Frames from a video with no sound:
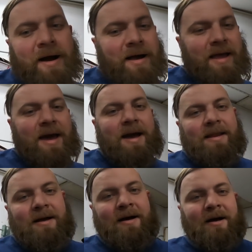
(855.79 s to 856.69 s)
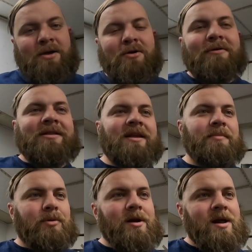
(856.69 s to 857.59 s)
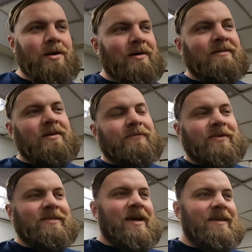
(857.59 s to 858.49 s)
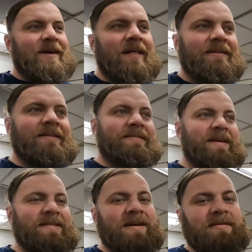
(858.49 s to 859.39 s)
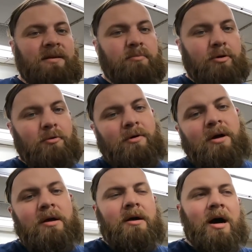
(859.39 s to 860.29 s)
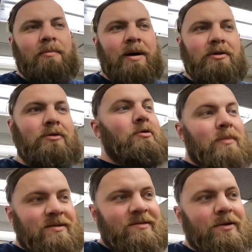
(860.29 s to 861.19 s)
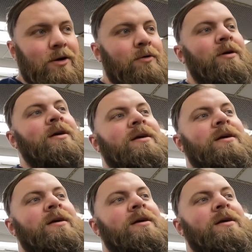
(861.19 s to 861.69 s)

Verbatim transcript: I had a Keurig that I bought at a yard sale for $10 and that thing broke about two months ago.